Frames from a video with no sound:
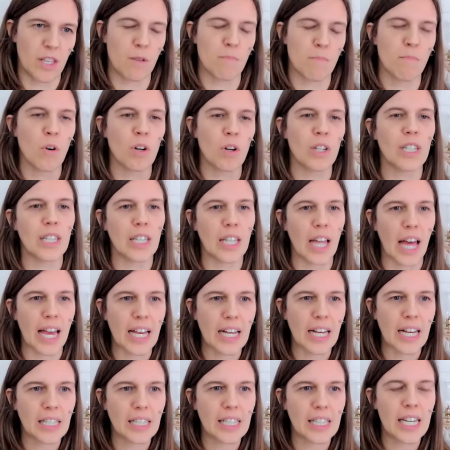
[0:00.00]
They're more
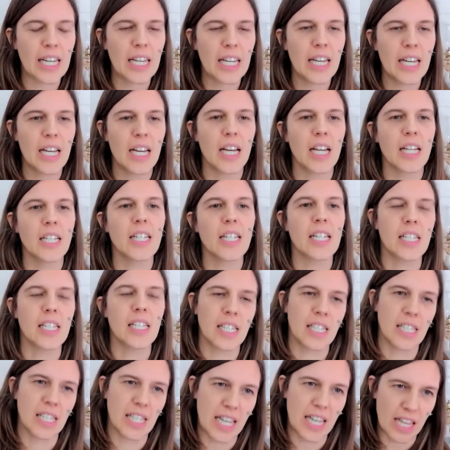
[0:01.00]
likely to
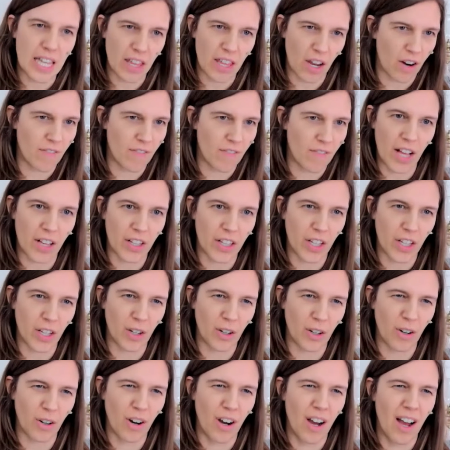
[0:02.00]
see their
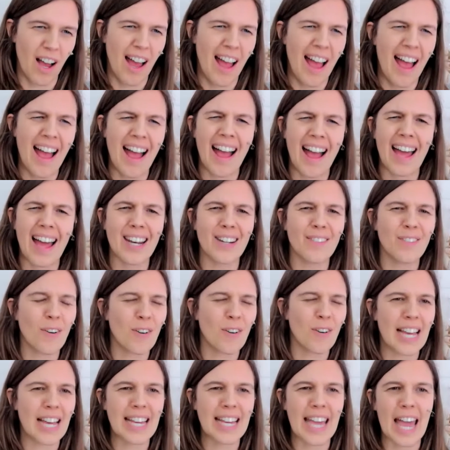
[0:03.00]
value. And of
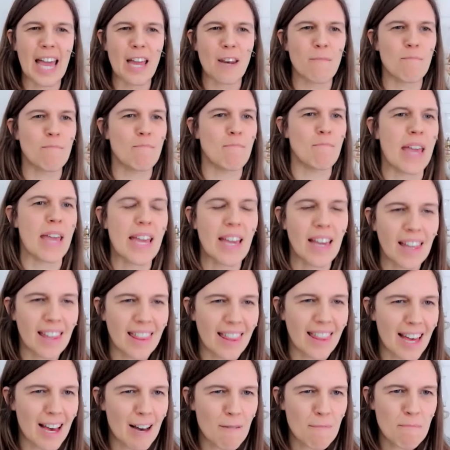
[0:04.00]
course, I can't make
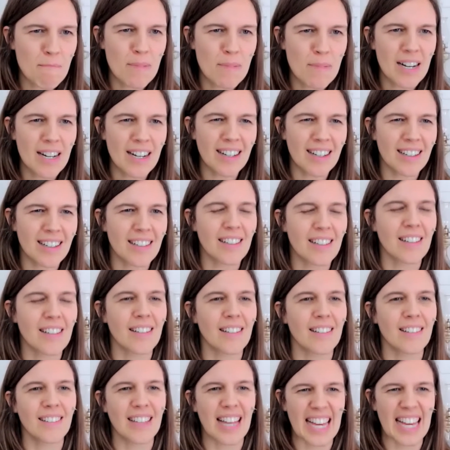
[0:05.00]
them
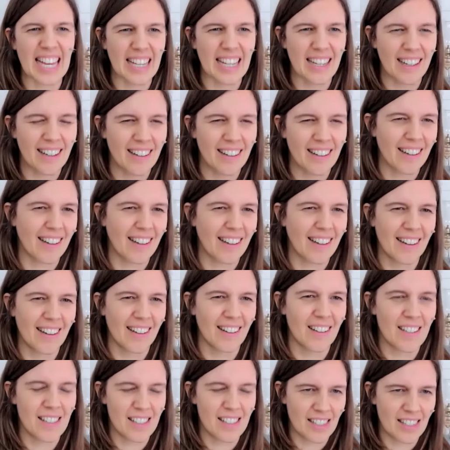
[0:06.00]
like
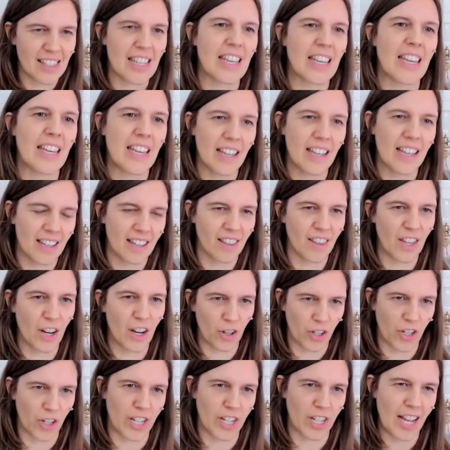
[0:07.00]
see
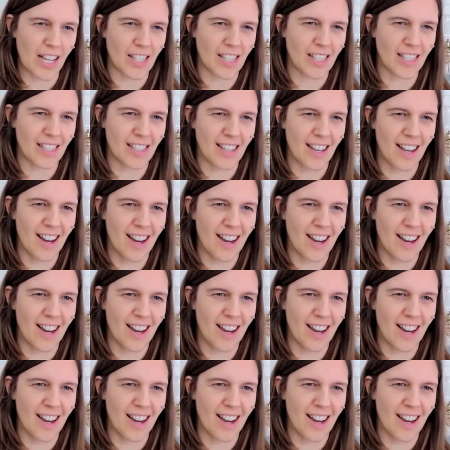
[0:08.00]
their goodness.